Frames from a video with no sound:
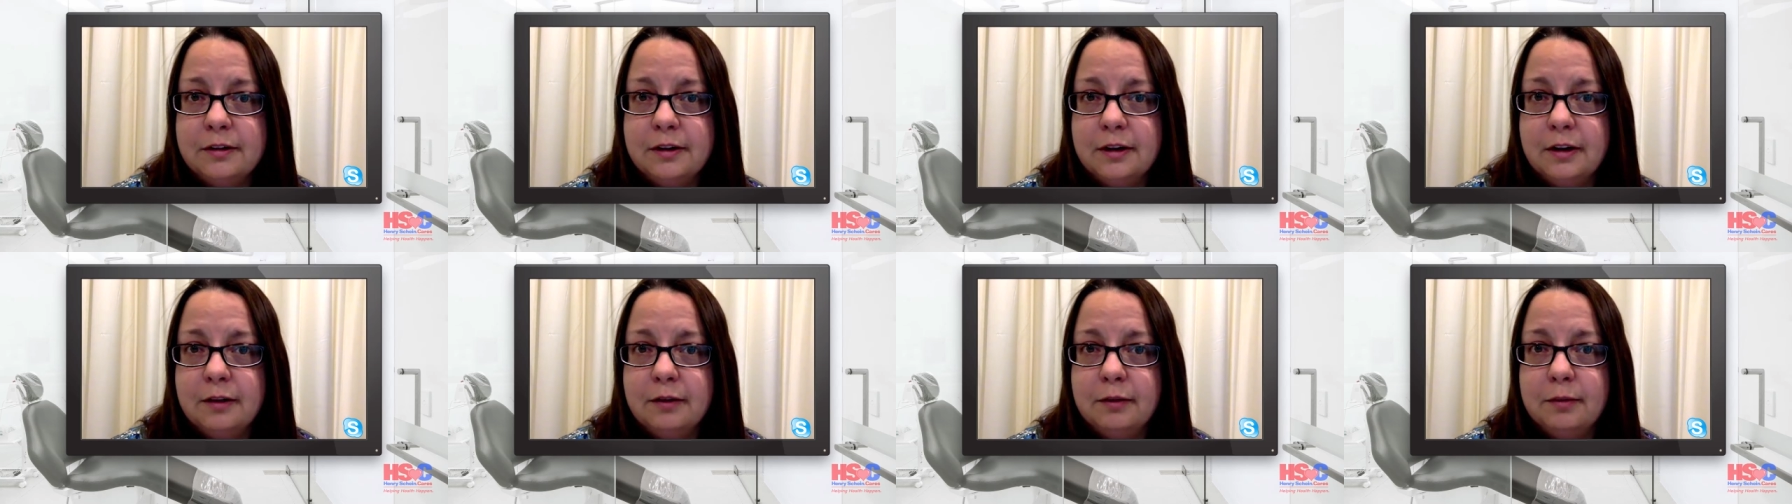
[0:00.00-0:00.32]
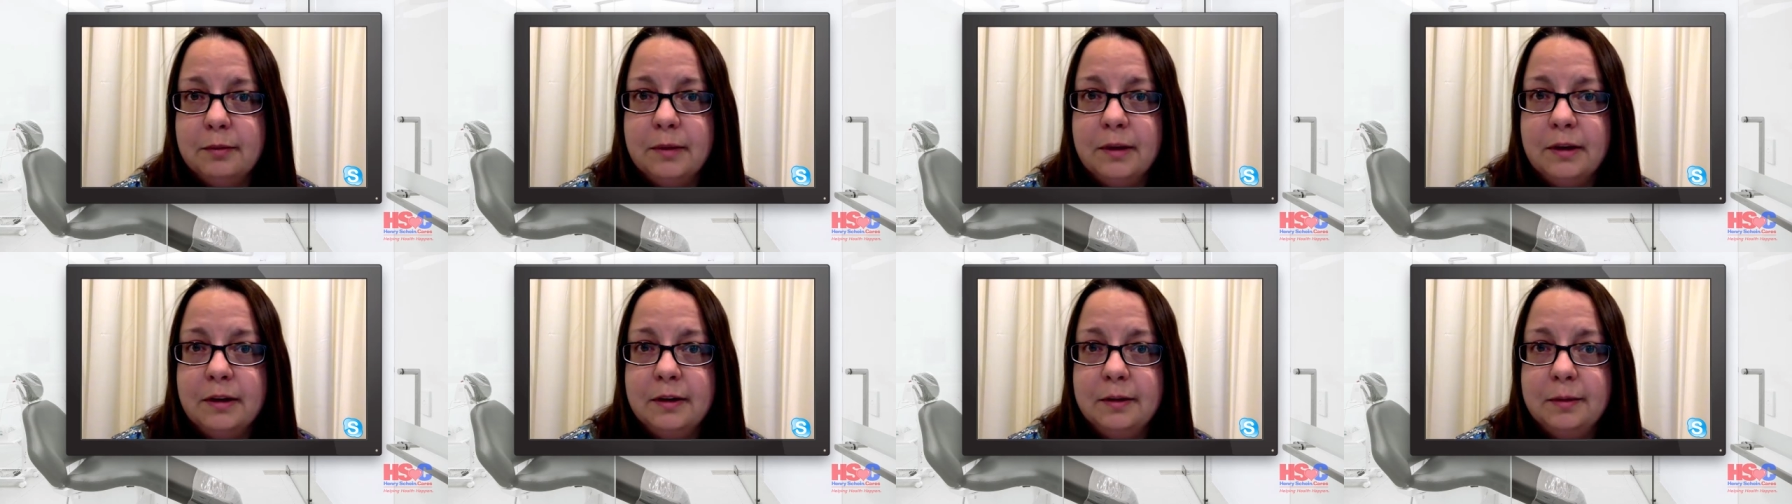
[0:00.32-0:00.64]
to have a
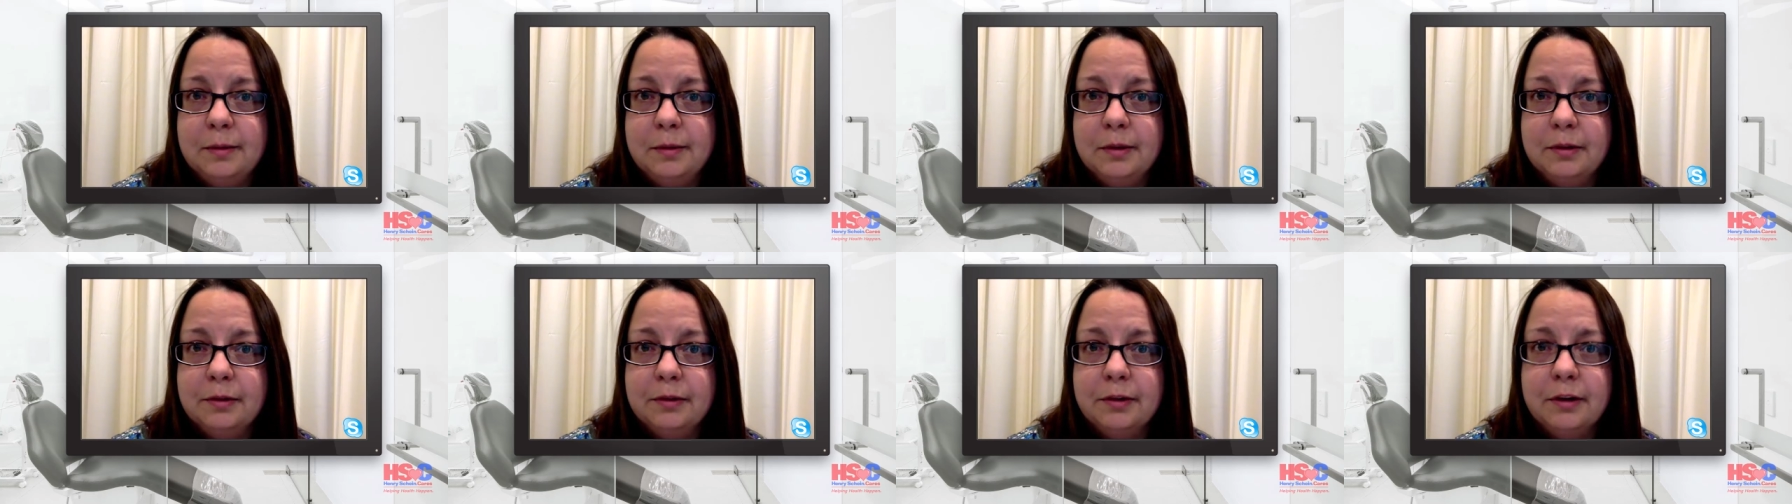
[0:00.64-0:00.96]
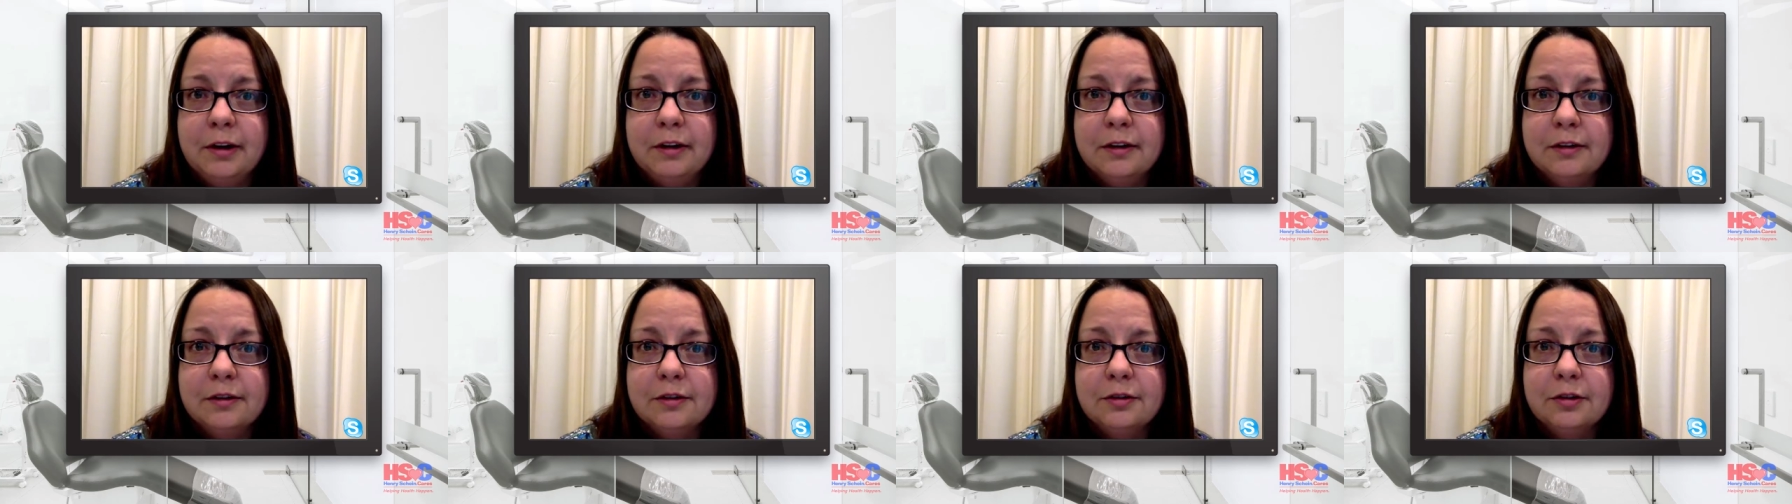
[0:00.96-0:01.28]
mandibular
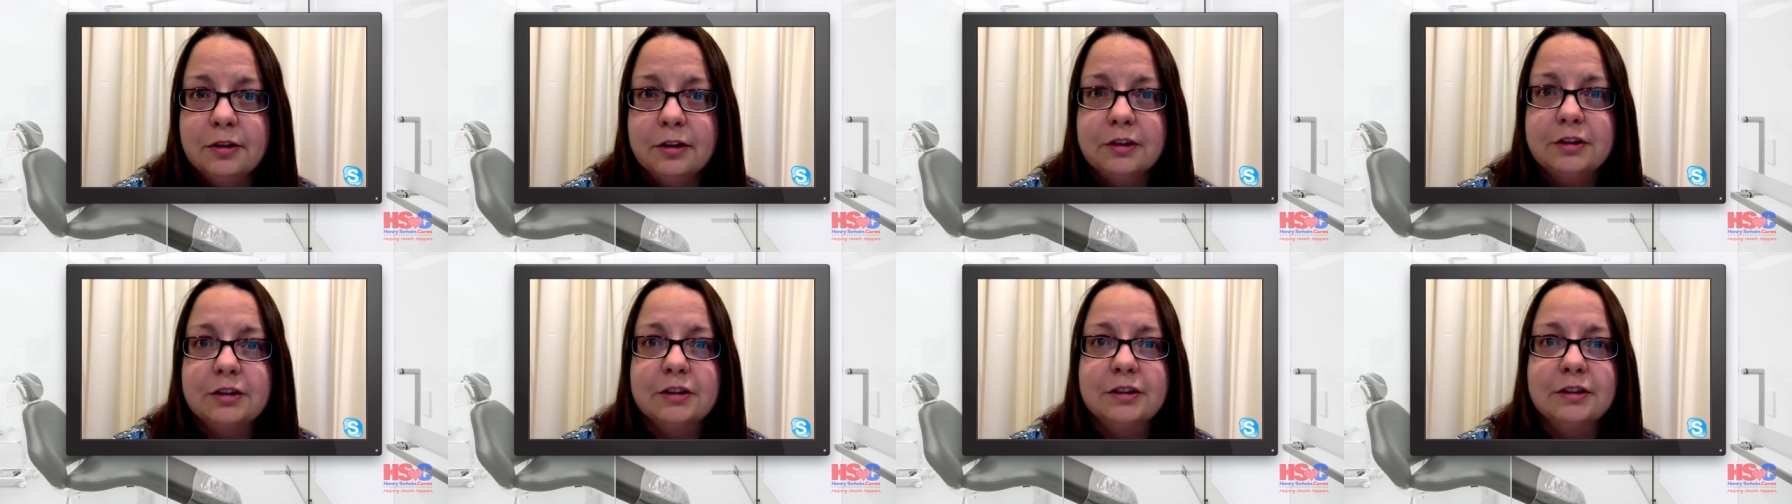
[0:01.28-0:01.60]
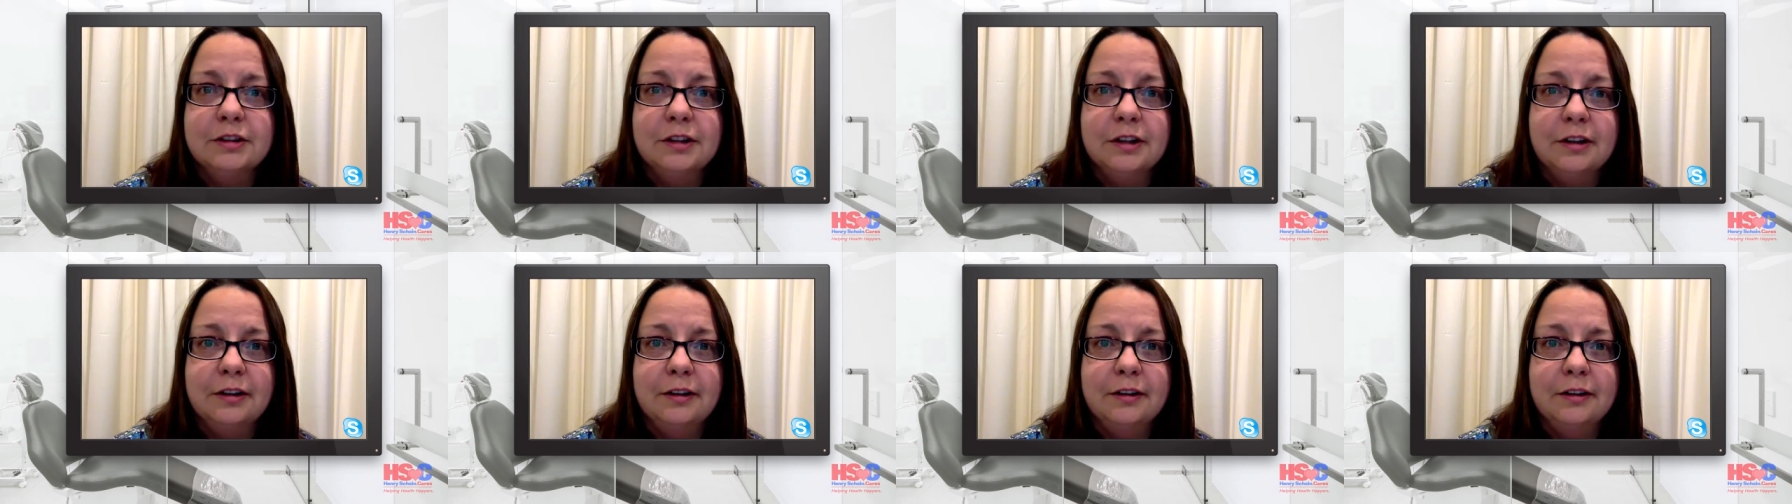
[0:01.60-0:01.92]

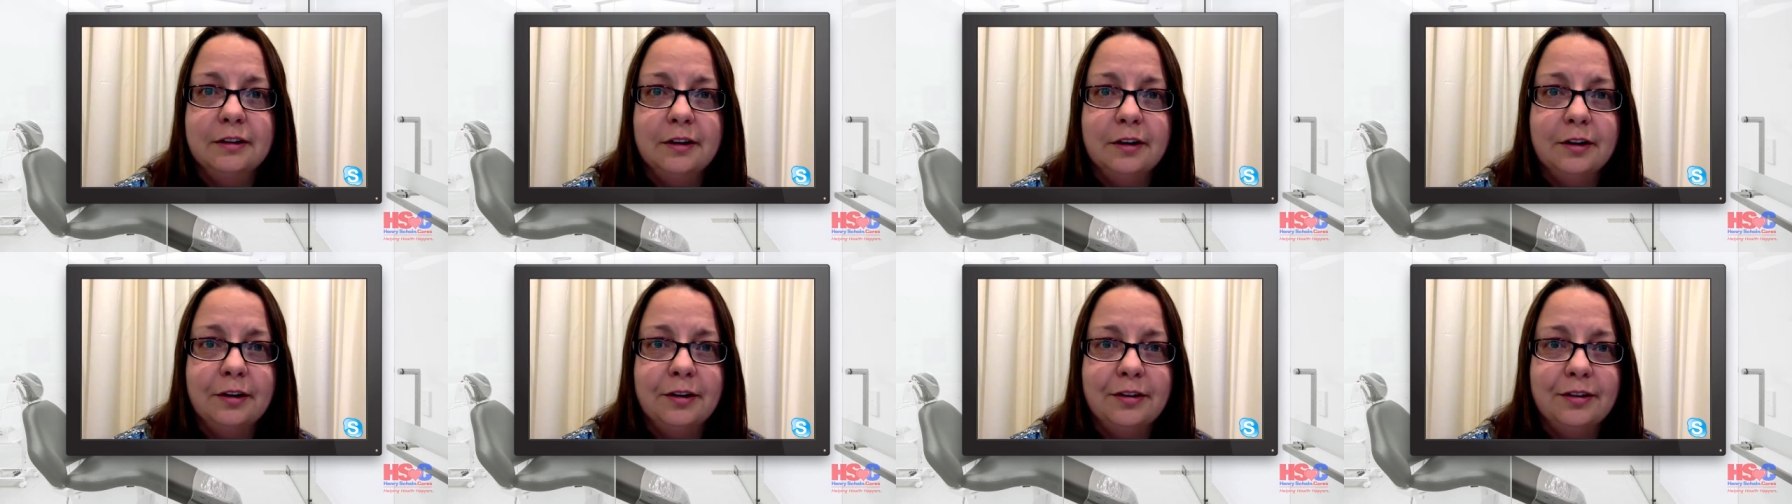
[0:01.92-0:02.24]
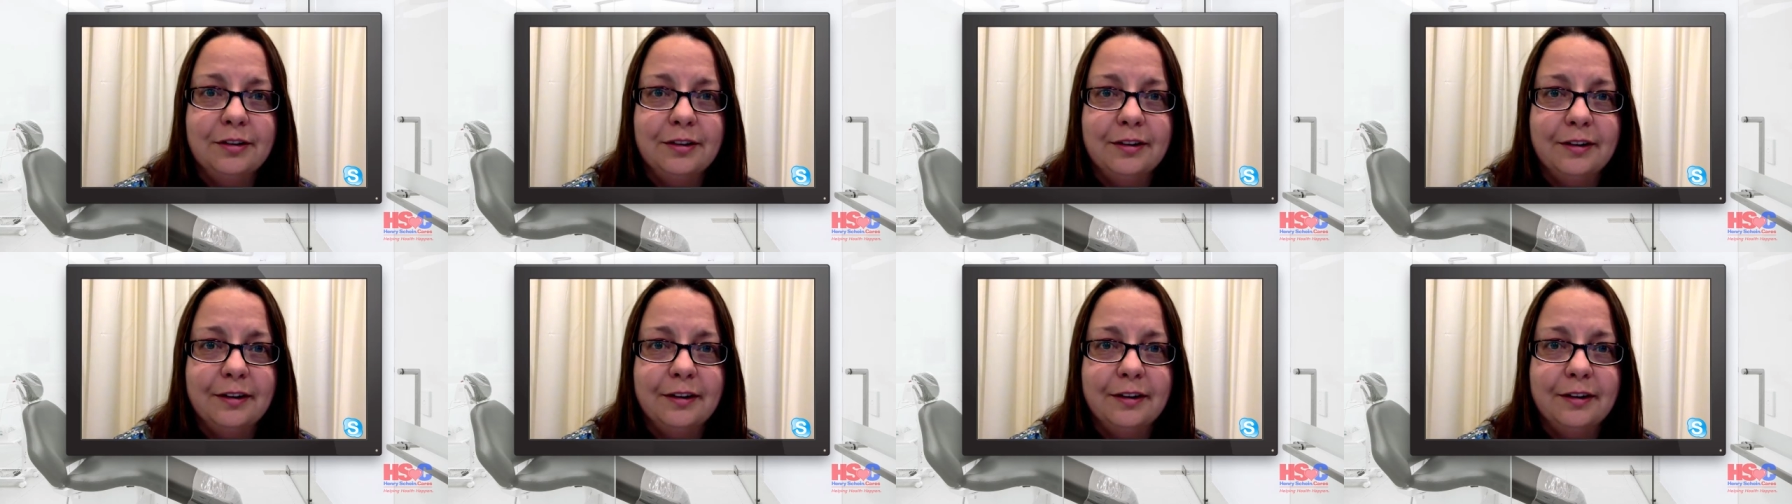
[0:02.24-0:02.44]
reconstruction done in Dar es